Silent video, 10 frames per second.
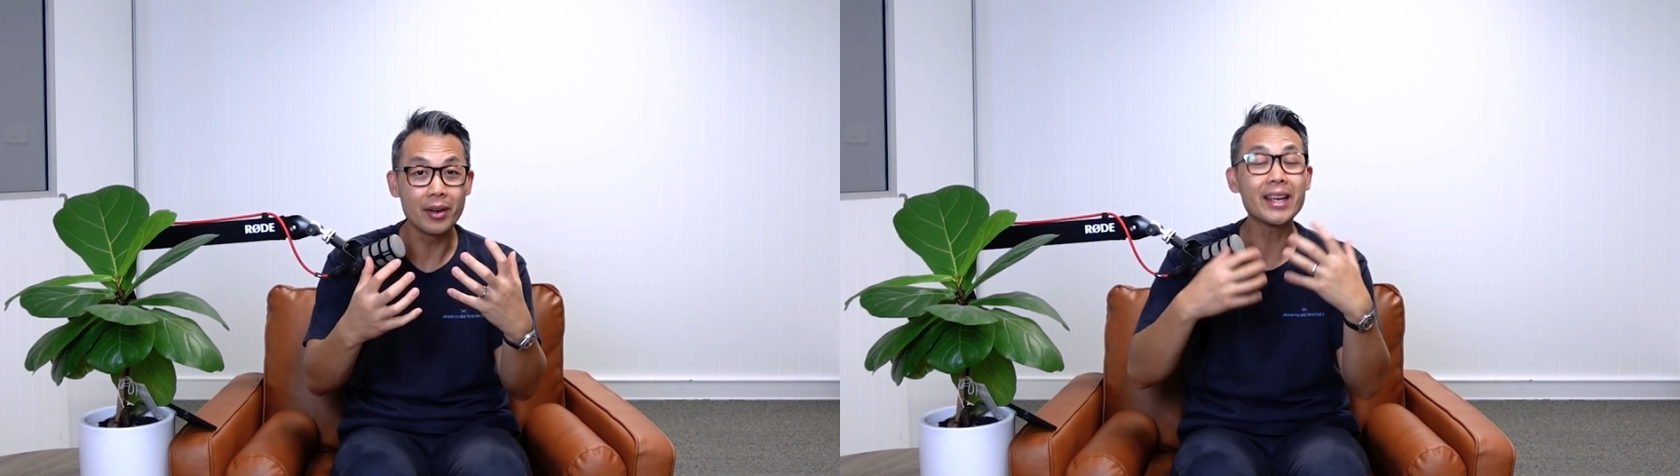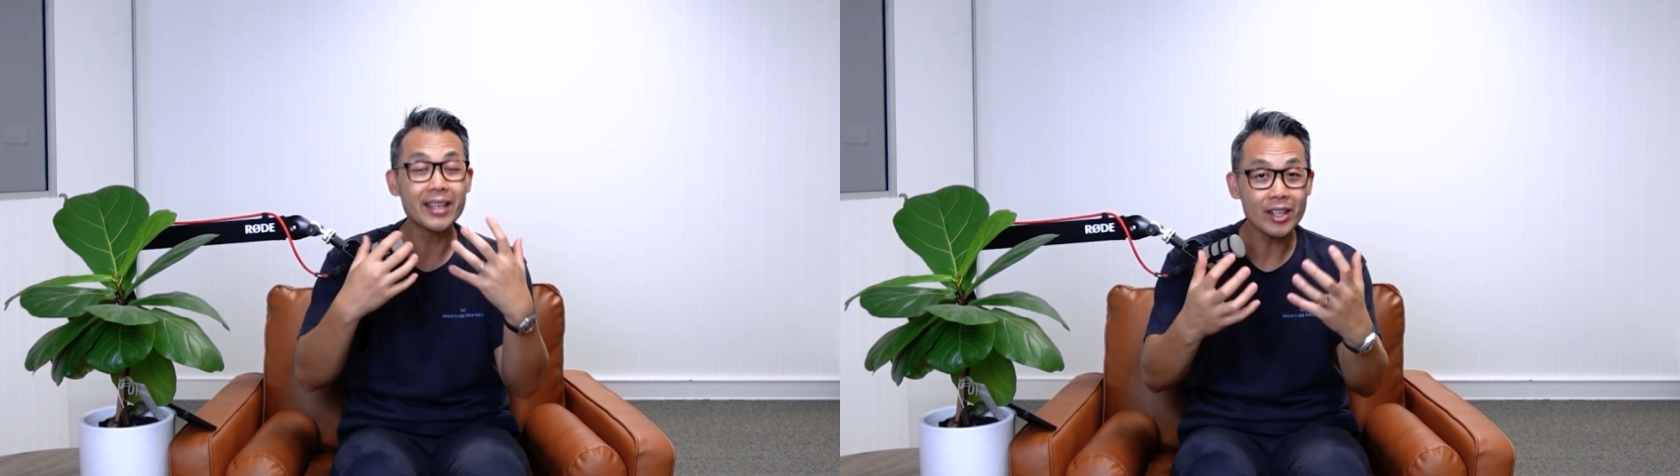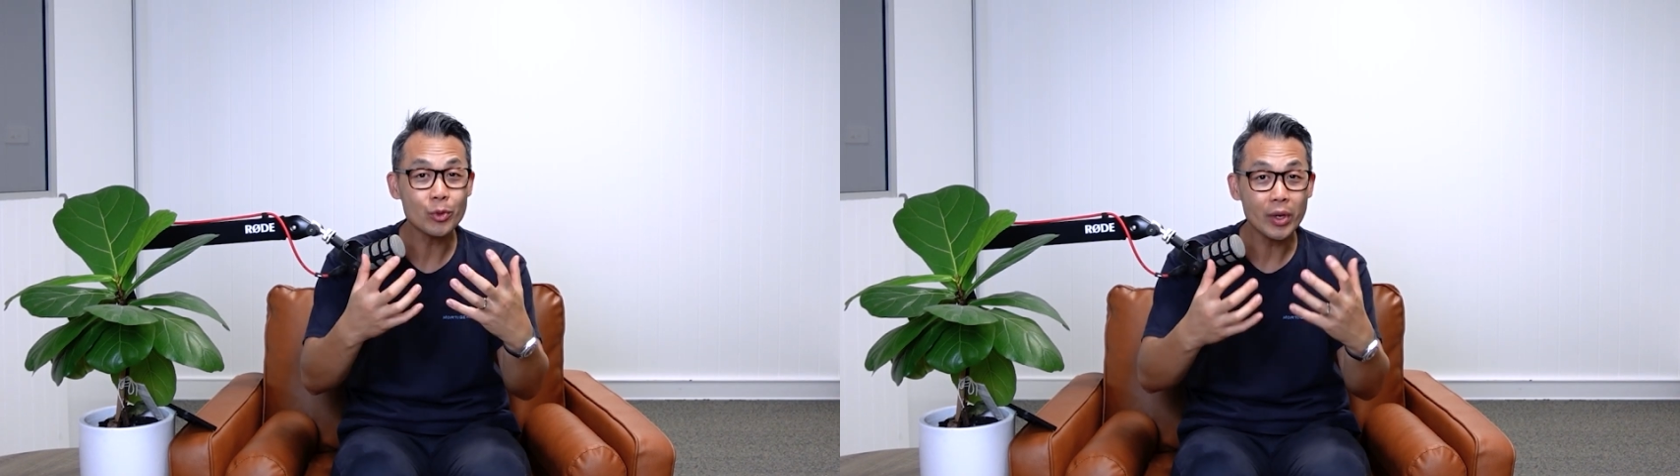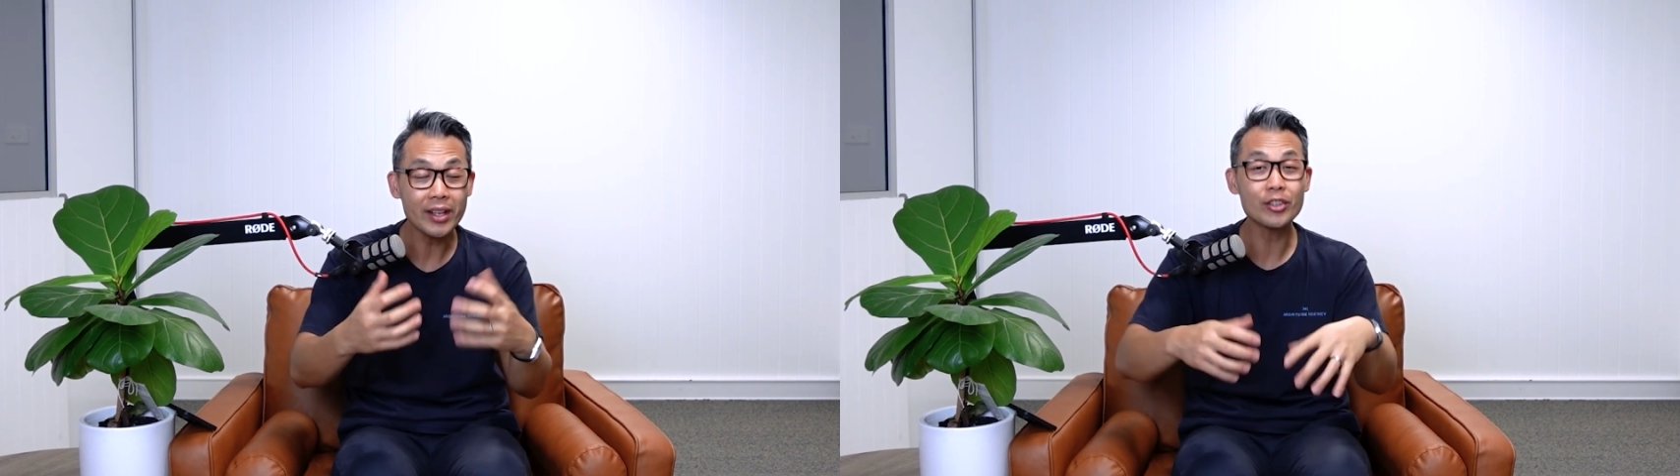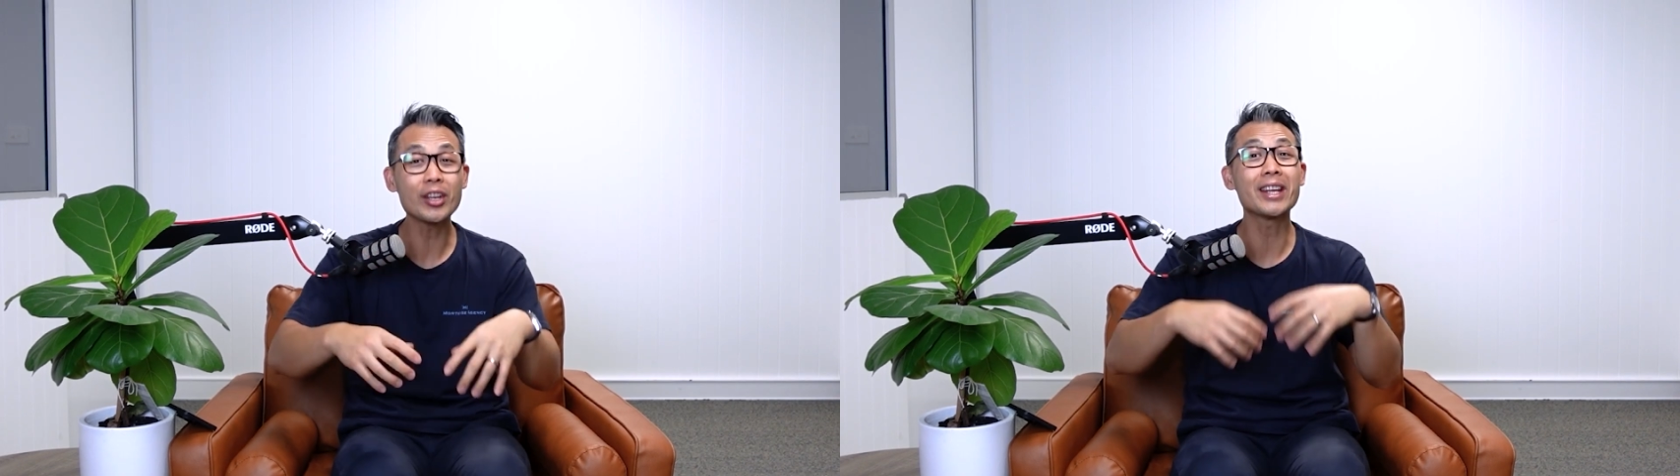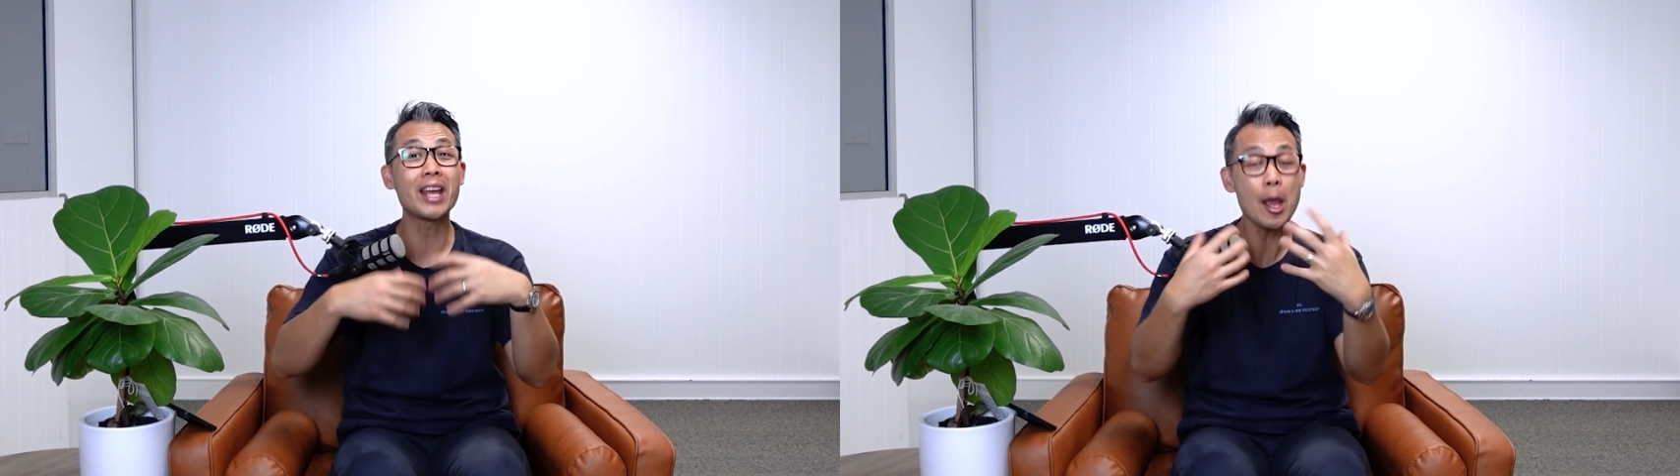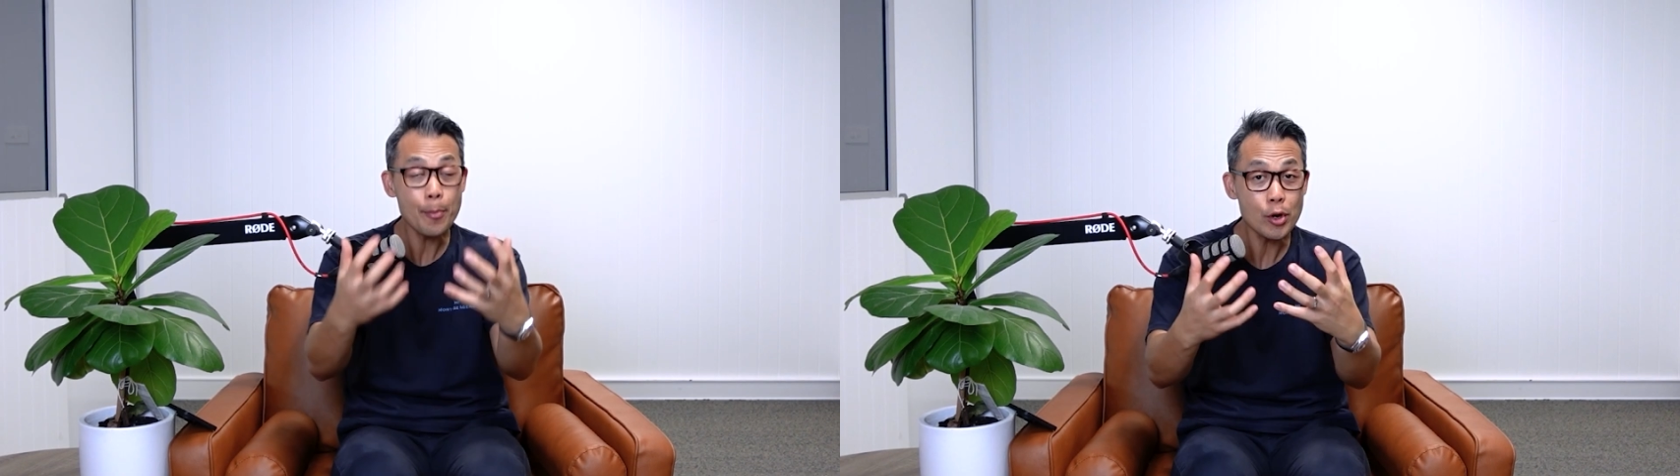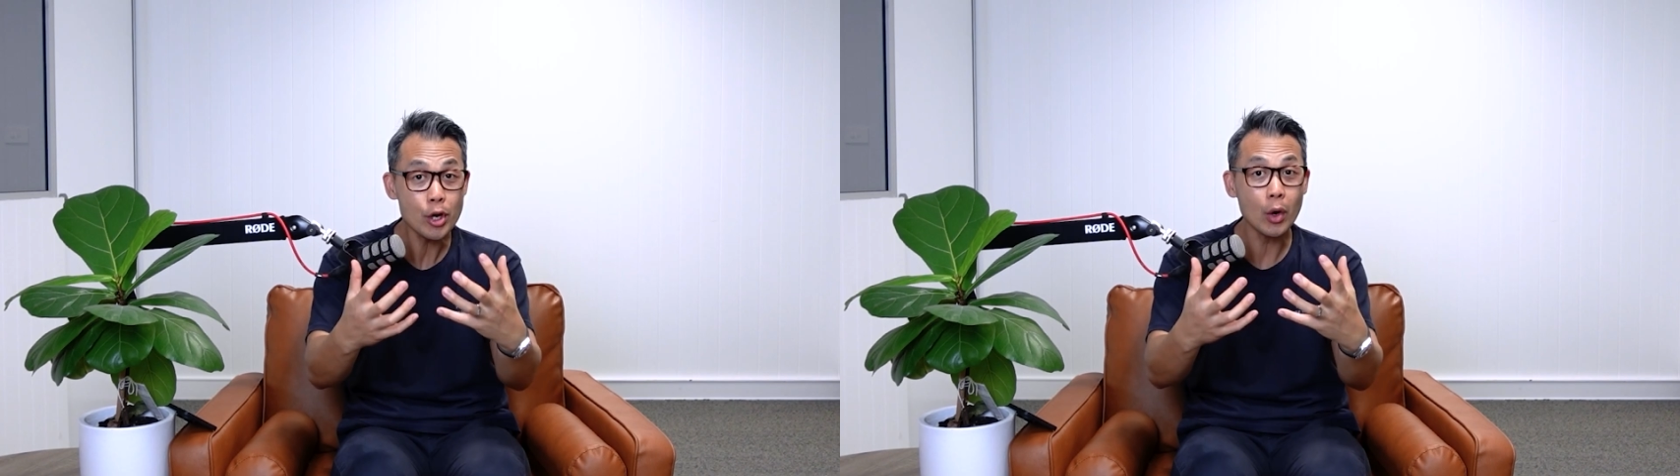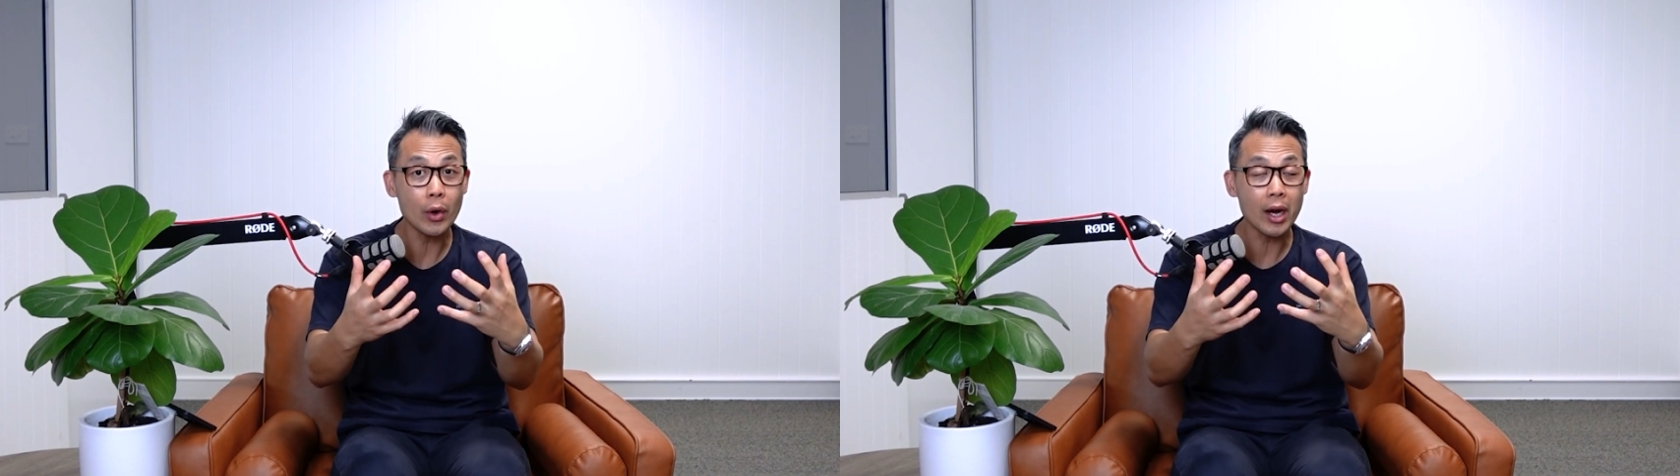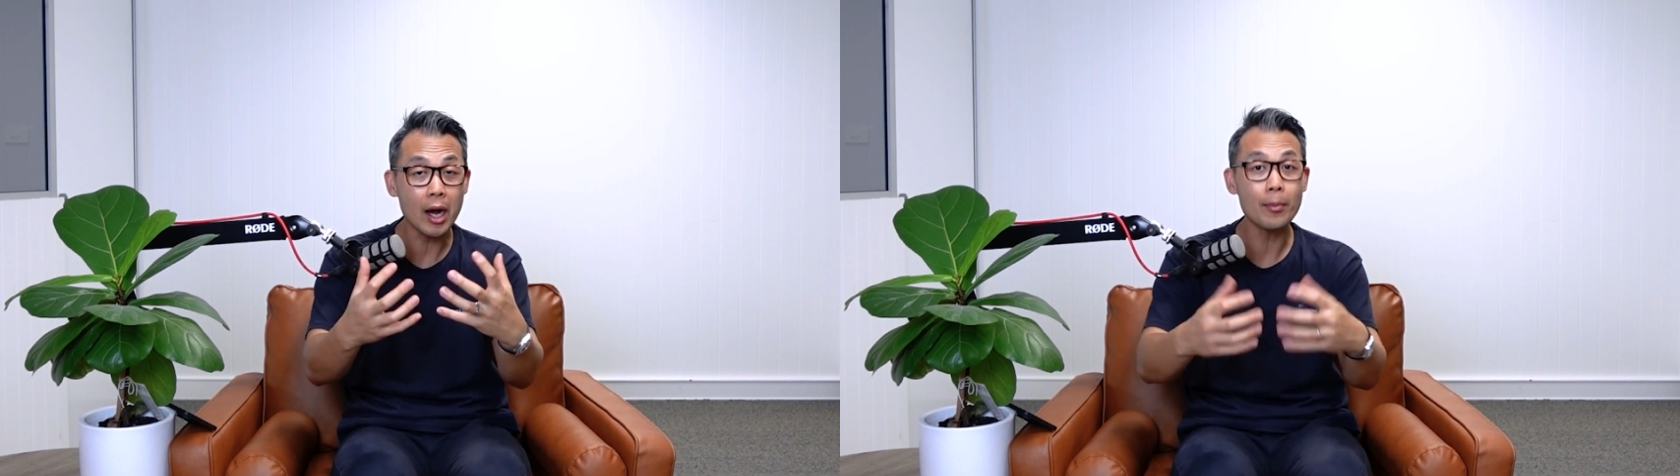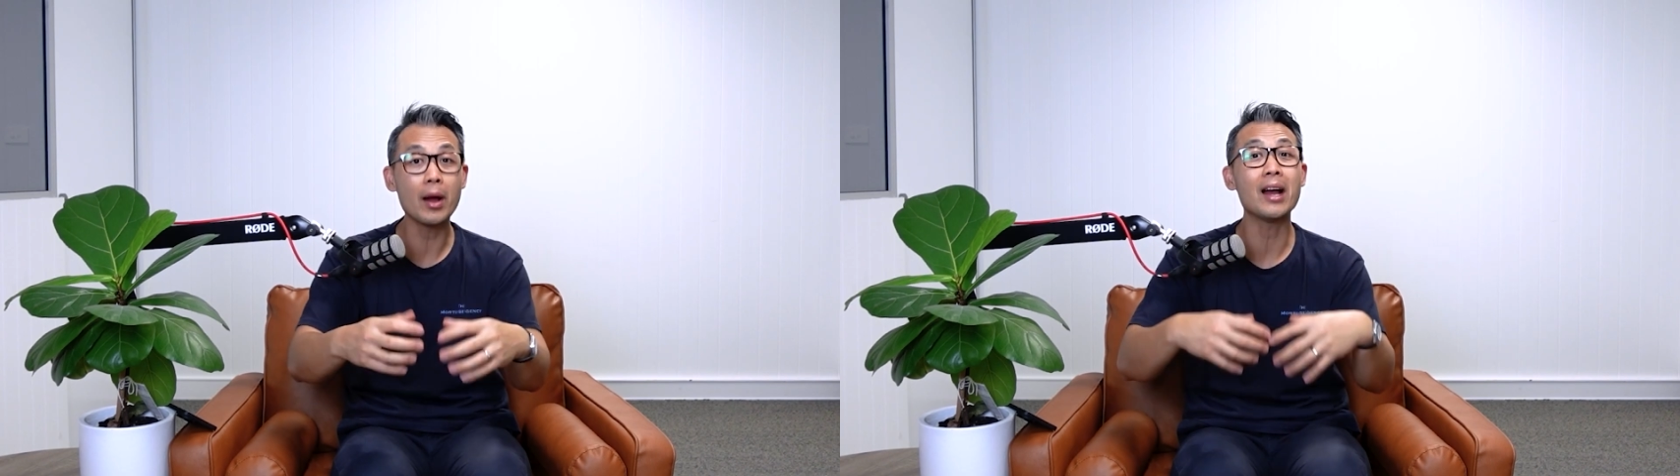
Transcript: And guess what? It's going to keep on going up